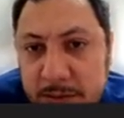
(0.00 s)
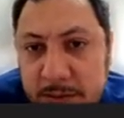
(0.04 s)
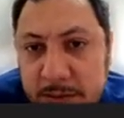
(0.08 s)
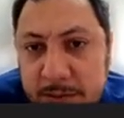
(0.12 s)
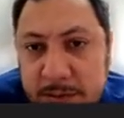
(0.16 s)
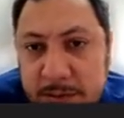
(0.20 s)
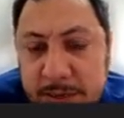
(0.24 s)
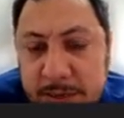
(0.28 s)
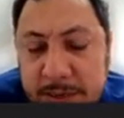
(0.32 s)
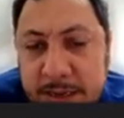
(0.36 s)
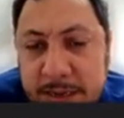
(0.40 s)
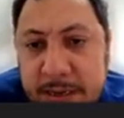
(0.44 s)

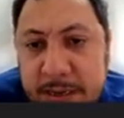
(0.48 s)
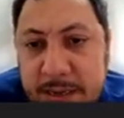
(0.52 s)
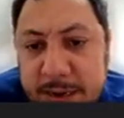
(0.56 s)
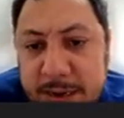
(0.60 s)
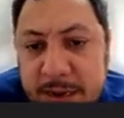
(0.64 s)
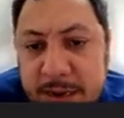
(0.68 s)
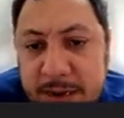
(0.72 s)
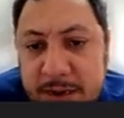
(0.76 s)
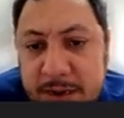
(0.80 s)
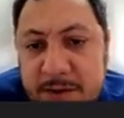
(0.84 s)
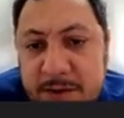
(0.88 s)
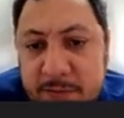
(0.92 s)

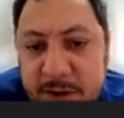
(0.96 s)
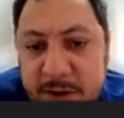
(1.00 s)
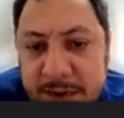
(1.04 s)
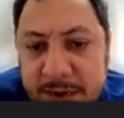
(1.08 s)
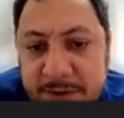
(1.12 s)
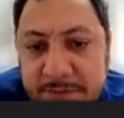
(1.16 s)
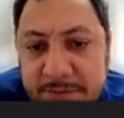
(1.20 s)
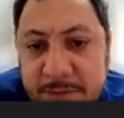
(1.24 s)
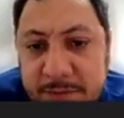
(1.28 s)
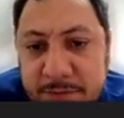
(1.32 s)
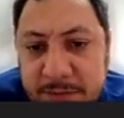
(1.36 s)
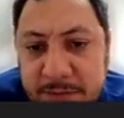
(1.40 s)
I
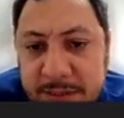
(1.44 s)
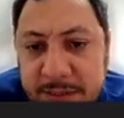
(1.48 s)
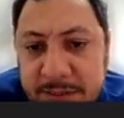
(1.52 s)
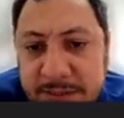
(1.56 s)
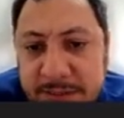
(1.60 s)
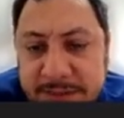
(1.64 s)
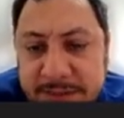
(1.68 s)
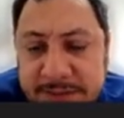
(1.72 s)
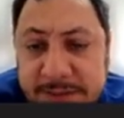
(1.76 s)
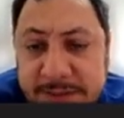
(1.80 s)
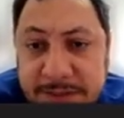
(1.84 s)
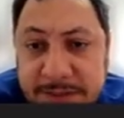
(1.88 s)
arrived on
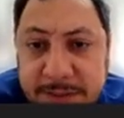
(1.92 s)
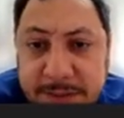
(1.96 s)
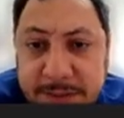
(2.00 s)
this